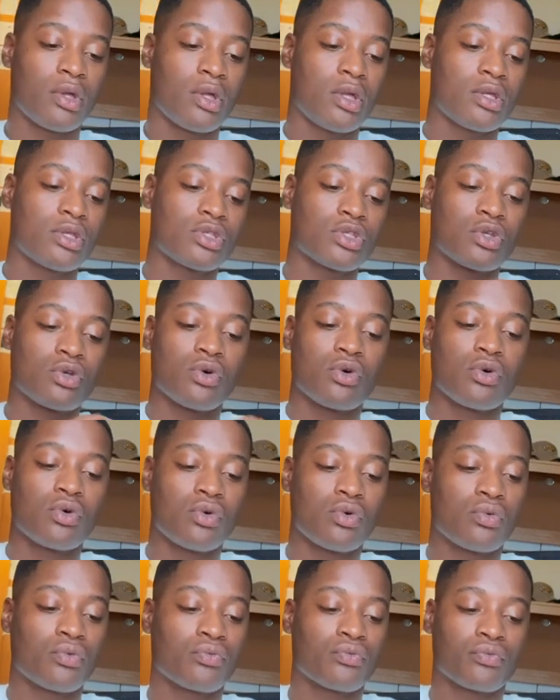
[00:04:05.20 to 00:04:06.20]

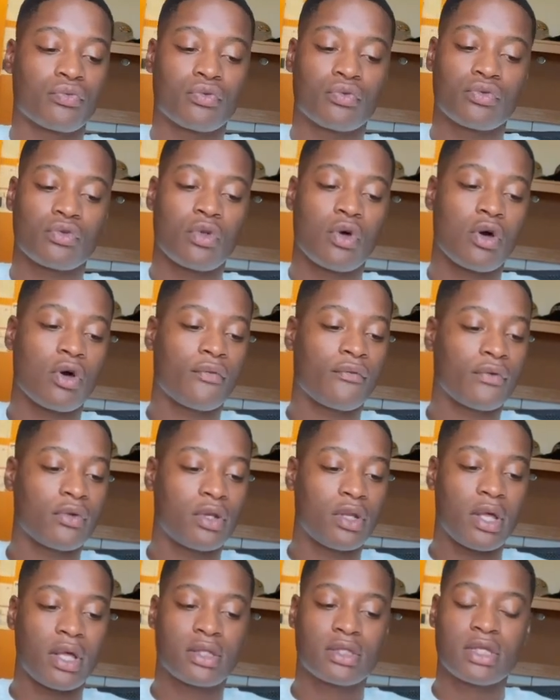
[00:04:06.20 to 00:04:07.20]
So off of
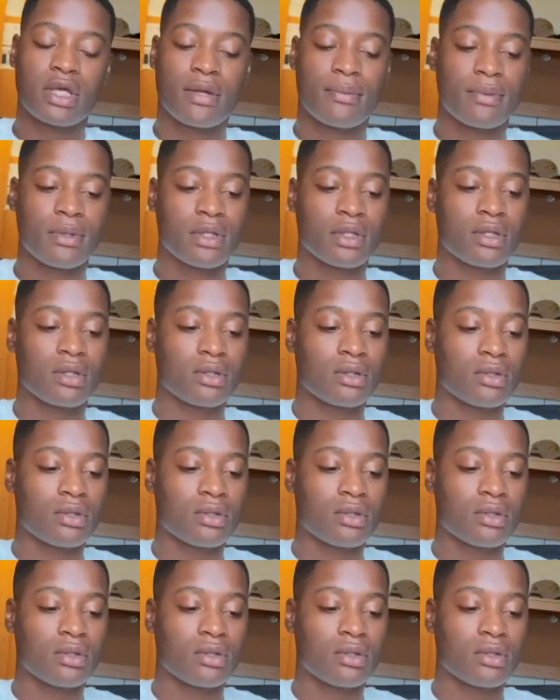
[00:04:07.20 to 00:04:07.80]
that topic,